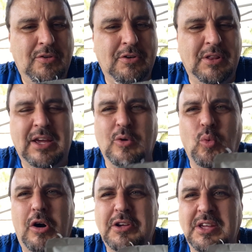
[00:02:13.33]
in like a
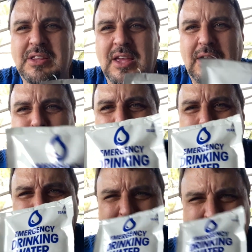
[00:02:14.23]
Walking Dead
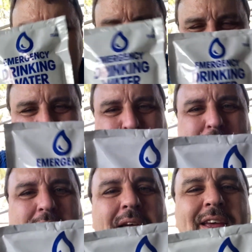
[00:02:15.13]
apocalypse or
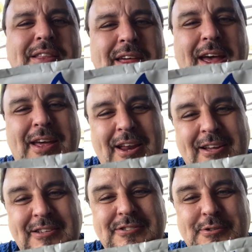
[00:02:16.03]
something like that, I
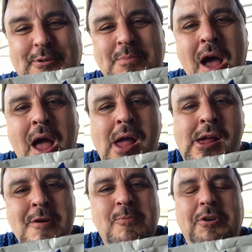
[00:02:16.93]
assume,
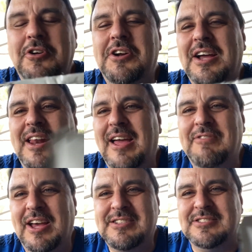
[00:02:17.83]
where you're not going to have
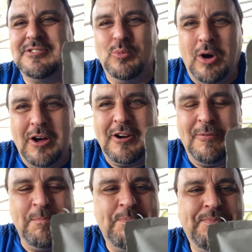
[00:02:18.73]
access to water
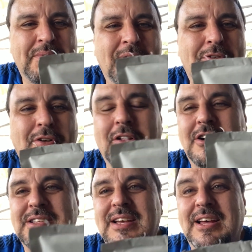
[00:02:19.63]
for a
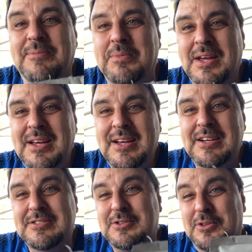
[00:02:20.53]
long time.
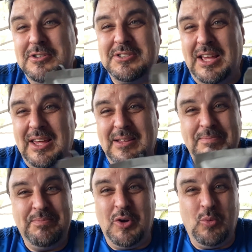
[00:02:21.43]
So they're saying,
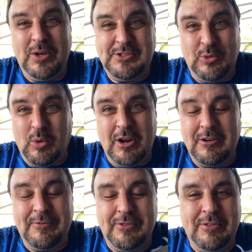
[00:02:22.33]
don't waste your water
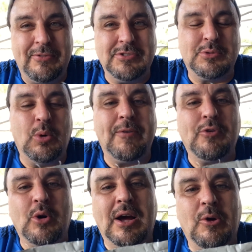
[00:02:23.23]
for the first
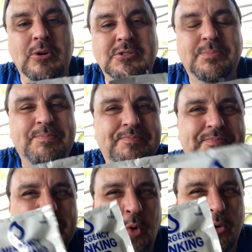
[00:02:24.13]
24 hours.
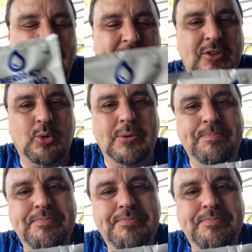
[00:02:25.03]
Hold on to it.